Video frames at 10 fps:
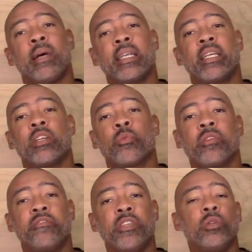I did a
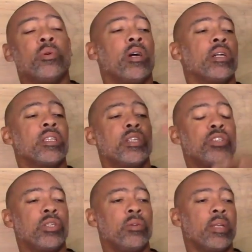review on
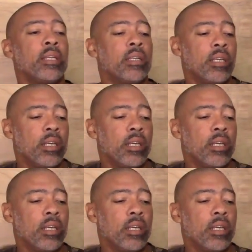this unit.